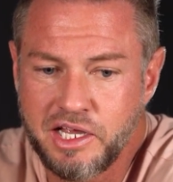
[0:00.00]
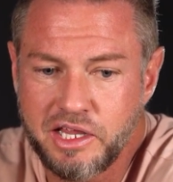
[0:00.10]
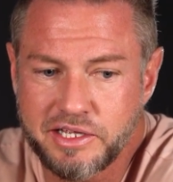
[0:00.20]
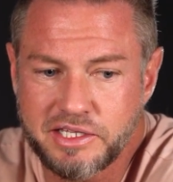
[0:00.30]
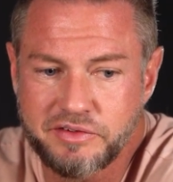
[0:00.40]

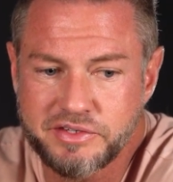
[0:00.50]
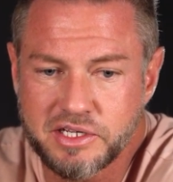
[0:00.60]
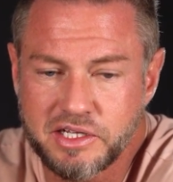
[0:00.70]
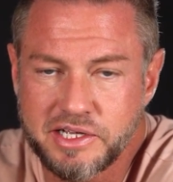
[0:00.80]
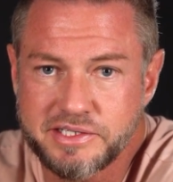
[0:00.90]
Like Dave
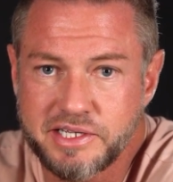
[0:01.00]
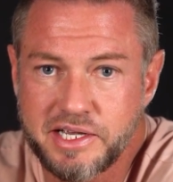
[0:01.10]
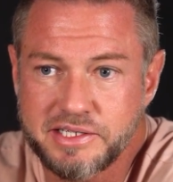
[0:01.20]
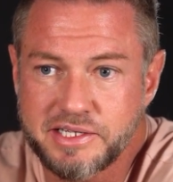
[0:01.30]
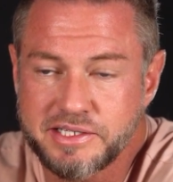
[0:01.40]
Sinclair
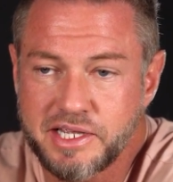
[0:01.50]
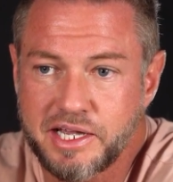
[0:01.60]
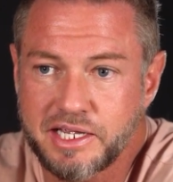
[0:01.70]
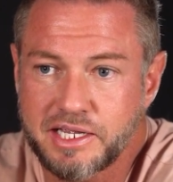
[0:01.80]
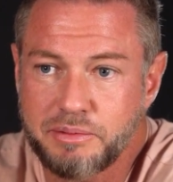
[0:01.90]
says, it's
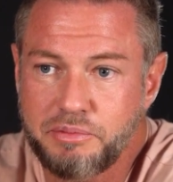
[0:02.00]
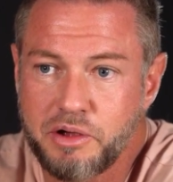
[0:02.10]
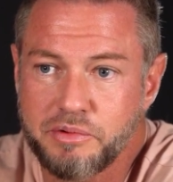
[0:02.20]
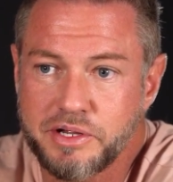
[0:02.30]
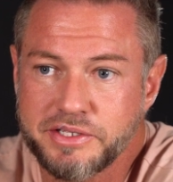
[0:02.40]
like
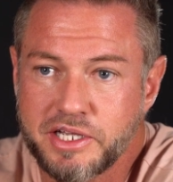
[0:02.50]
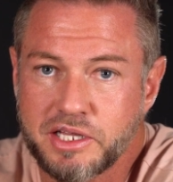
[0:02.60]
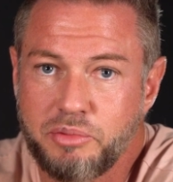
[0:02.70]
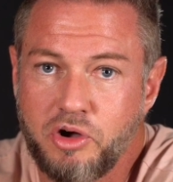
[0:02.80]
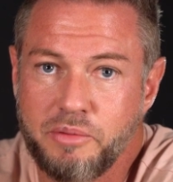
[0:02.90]
berberine is like
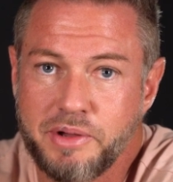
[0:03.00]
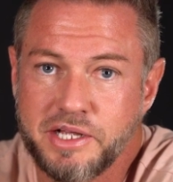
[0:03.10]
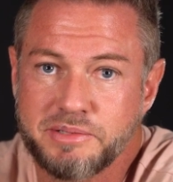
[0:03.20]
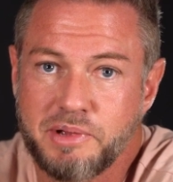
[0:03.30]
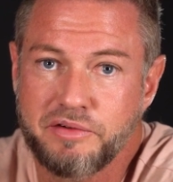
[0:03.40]
the poor
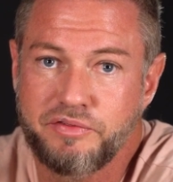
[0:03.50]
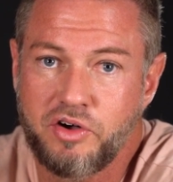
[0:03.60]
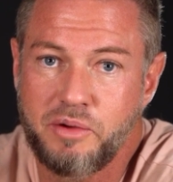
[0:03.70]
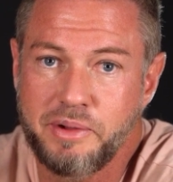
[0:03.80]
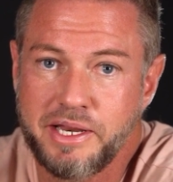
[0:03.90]
man's
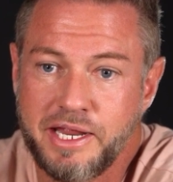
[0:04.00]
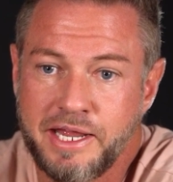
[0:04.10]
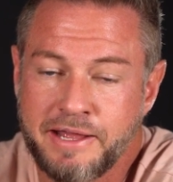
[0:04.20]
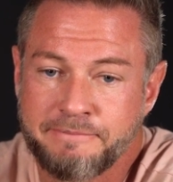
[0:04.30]
metformin.